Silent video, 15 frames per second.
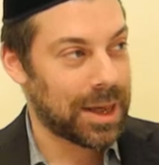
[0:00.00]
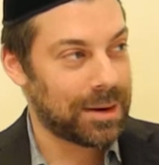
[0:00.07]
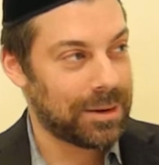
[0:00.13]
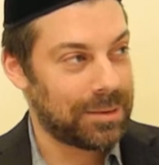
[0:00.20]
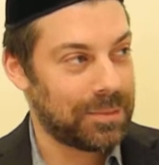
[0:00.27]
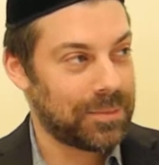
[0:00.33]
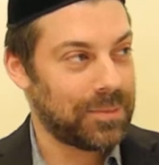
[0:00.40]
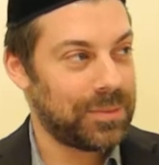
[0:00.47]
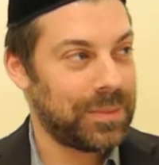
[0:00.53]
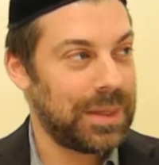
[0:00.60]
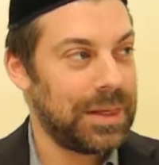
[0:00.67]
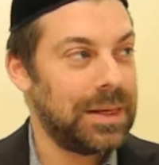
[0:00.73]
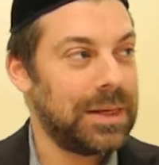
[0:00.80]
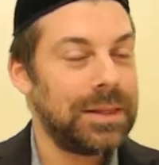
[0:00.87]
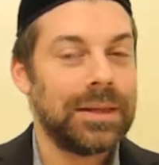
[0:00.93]
at?
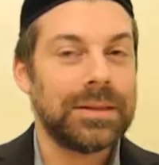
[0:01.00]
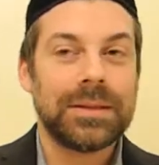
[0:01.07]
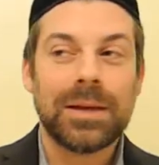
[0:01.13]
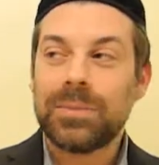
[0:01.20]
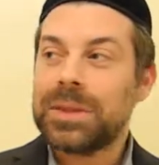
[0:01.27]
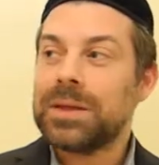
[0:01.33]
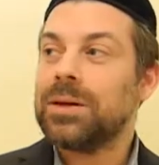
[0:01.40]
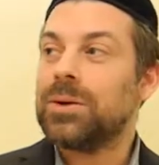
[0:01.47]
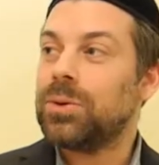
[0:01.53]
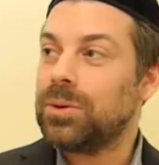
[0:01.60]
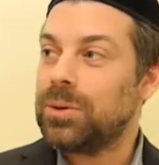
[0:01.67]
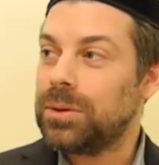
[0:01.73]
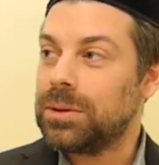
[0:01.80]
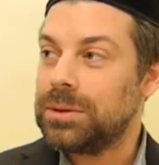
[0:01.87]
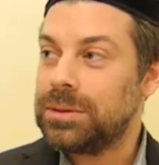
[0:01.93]
There's something
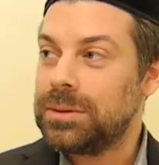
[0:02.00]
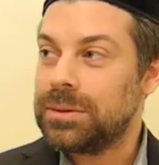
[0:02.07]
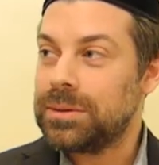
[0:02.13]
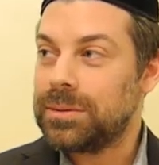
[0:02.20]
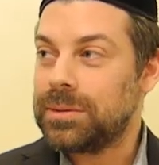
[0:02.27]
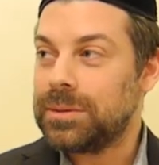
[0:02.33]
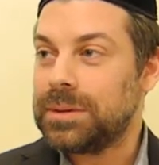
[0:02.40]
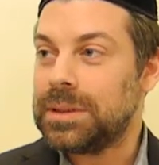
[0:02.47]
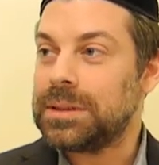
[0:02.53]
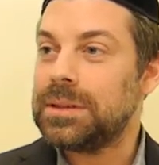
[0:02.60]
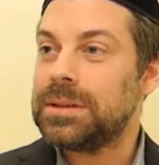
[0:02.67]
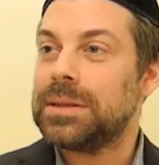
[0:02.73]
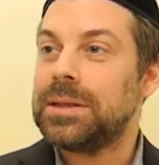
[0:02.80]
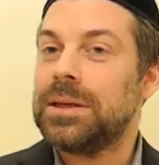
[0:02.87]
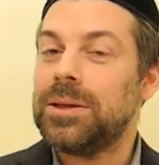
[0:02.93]
called, this
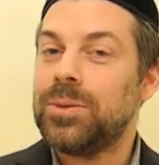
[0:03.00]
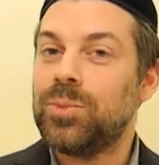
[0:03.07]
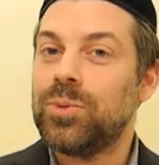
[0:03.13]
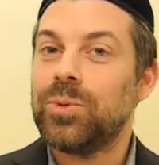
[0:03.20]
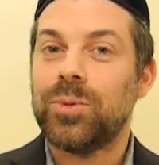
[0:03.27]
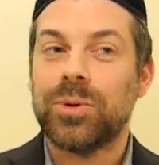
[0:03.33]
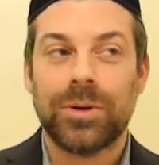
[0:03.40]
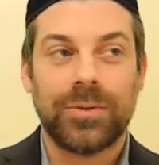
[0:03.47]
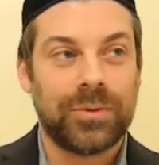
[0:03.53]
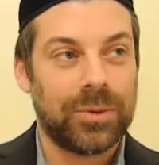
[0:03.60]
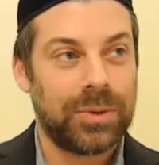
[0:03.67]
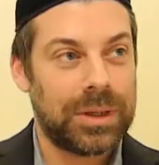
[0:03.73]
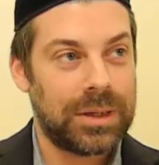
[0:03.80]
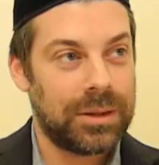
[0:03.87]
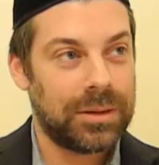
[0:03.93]
is the Hebrew word
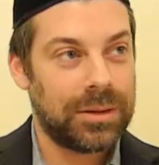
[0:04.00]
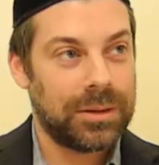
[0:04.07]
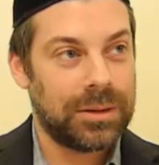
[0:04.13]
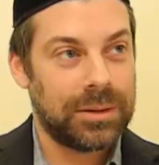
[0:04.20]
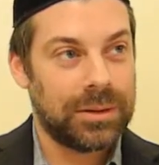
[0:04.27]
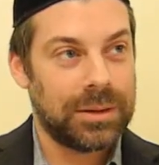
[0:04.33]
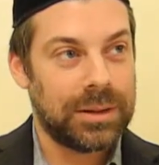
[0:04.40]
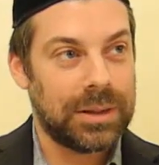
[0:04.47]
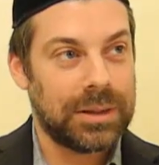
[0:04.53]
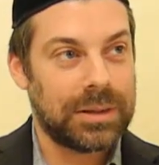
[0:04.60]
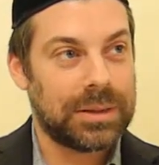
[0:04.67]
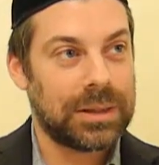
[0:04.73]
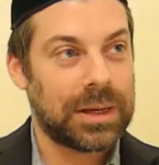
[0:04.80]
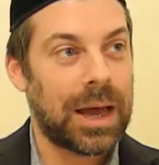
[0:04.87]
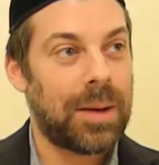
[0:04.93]
for it,
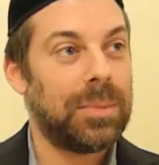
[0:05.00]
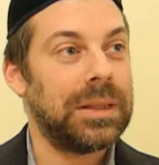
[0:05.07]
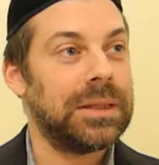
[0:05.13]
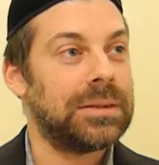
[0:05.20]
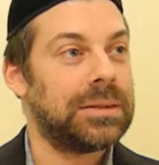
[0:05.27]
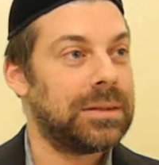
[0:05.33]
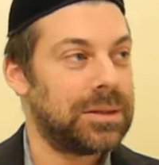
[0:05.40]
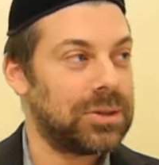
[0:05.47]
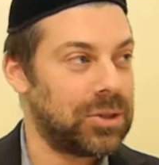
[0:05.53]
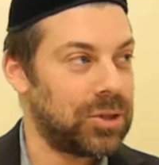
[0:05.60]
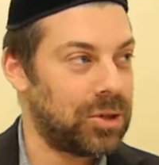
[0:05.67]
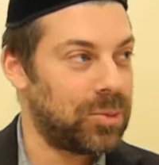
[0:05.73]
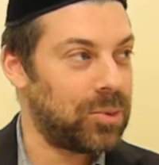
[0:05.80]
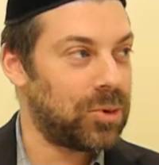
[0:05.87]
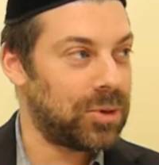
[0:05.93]
it's a Kabbalistic
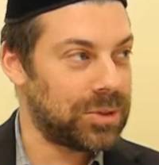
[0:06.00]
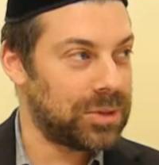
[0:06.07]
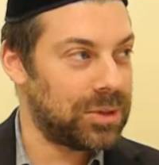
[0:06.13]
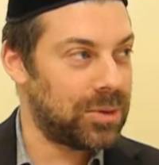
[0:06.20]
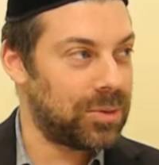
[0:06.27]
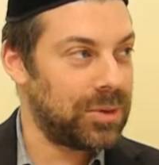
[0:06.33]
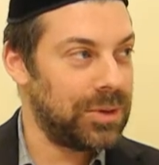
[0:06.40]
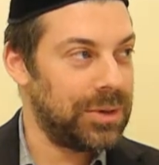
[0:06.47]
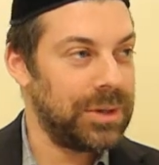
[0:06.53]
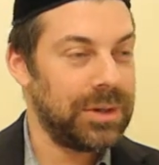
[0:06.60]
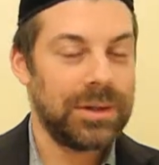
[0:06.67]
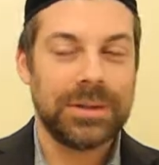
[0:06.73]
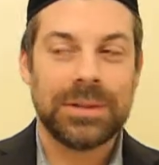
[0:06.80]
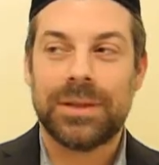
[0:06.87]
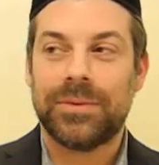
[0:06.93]
term also,
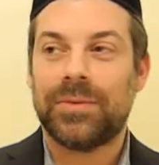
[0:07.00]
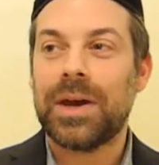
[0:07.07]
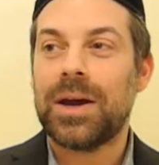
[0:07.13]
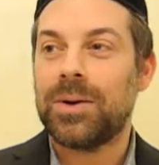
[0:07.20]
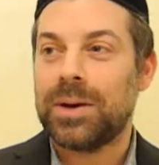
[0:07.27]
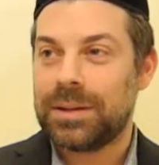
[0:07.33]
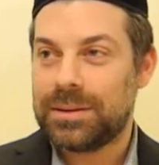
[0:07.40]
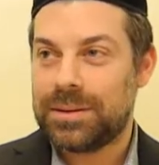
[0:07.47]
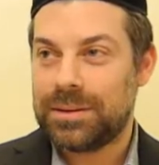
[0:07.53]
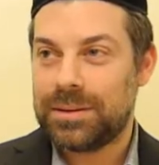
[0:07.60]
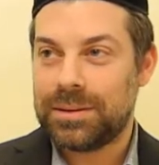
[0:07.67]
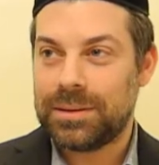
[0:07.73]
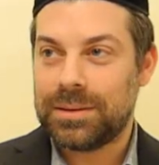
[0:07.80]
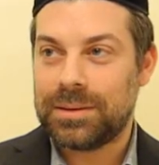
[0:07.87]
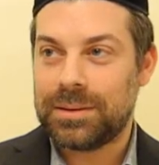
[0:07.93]
Tiferet.
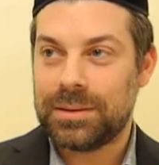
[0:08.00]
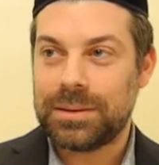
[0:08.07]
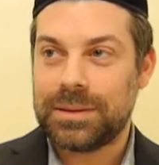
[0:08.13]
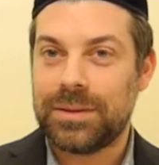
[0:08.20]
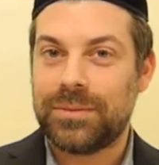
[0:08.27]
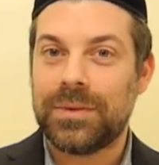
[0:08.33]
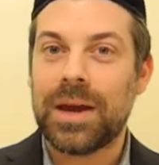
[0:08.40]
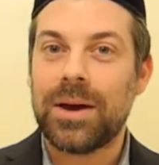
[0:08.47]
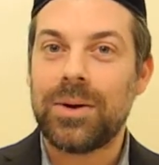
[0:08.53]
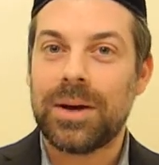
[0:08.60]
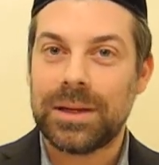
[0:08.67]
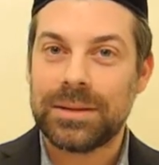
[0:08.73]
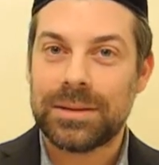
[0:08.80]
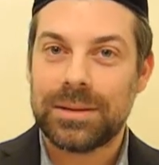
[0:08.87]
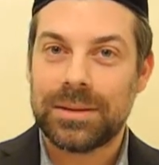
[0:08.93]

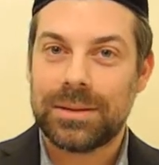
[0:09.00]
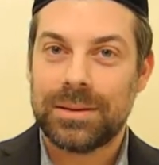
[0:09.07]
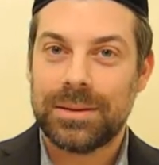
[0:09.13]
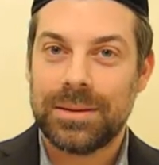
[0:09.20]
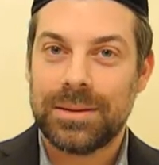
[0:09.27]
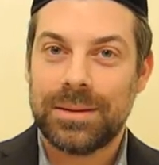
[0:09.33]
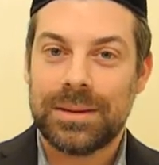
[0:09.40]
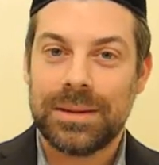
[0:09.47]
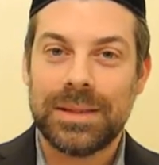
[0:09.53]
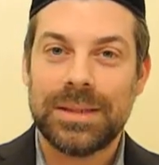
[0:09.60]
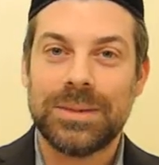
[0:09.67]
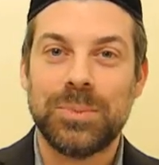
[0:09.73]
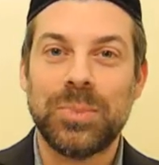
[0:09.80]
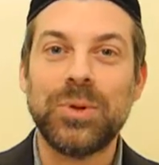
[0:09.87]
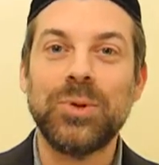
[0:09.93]
Tiferet
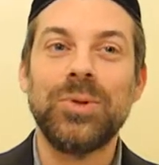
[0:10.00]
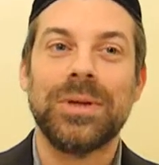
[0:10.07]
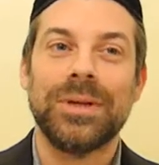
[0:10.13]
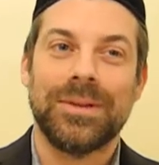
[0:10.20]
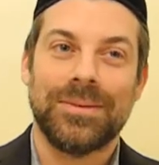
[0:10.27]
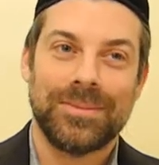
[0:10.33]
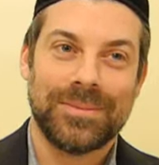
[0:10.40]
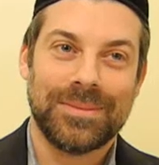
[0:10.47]
is beauty.